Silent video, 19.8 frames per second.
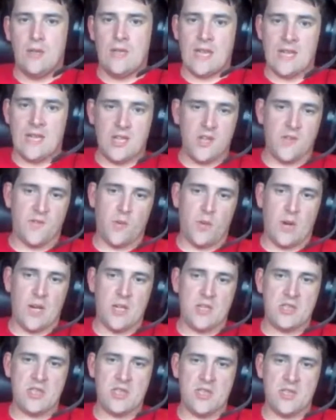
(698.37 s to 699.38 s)
thank you for
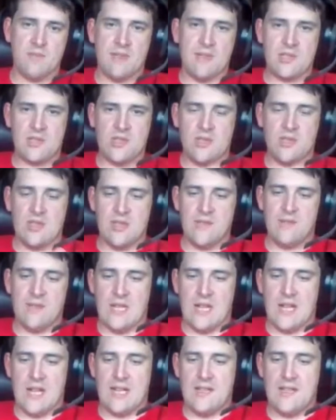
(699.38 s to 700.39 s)
watching. Make sure to leave a
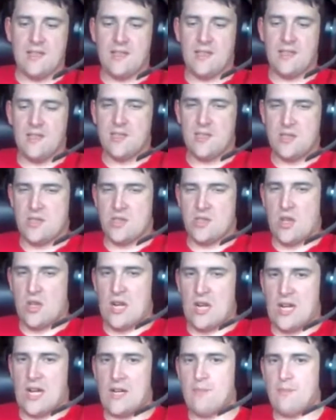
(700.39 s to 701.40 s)
like,
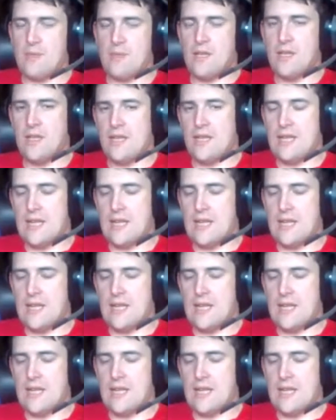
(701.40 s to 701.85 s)
subscribe,